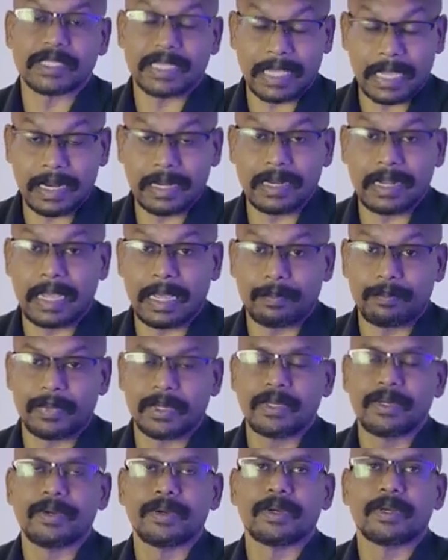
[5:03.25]
can happen.
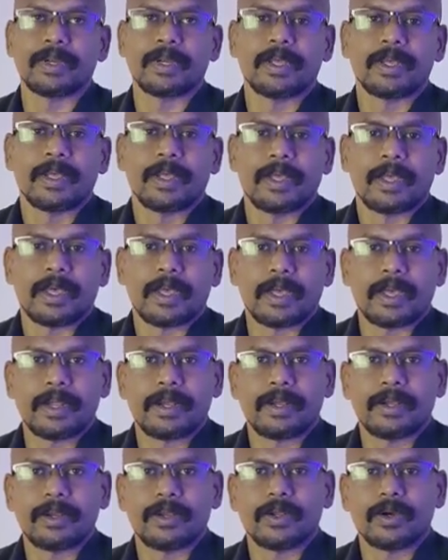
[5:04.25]

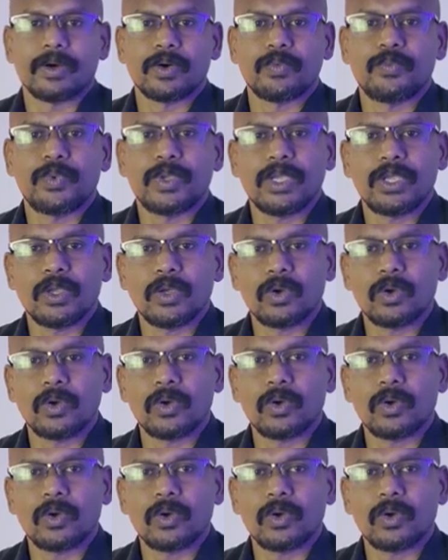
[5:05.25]
And we